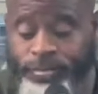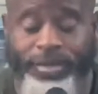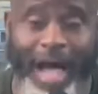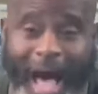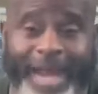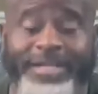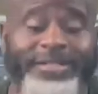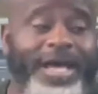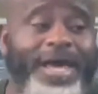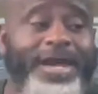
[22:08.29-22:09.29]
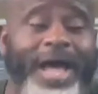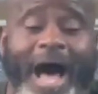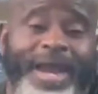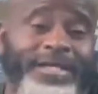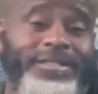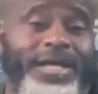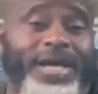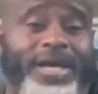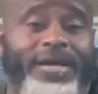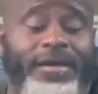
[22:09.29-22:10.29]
Now, I didn't say it. I didn't say it.